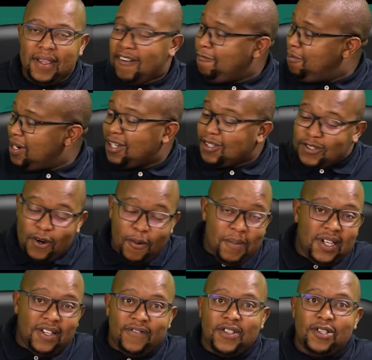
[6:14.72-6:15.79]
I've put out so
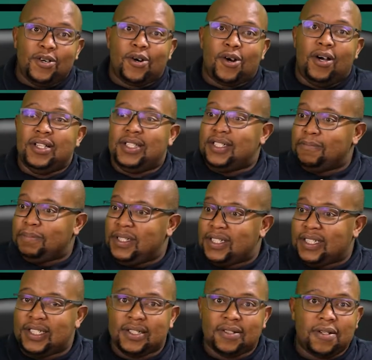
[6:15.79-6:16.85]
many video content
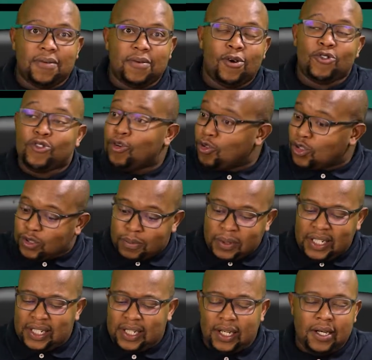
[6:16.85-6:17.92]
pieces on social
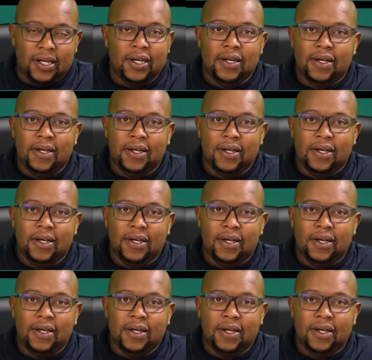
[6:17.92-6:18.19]
media,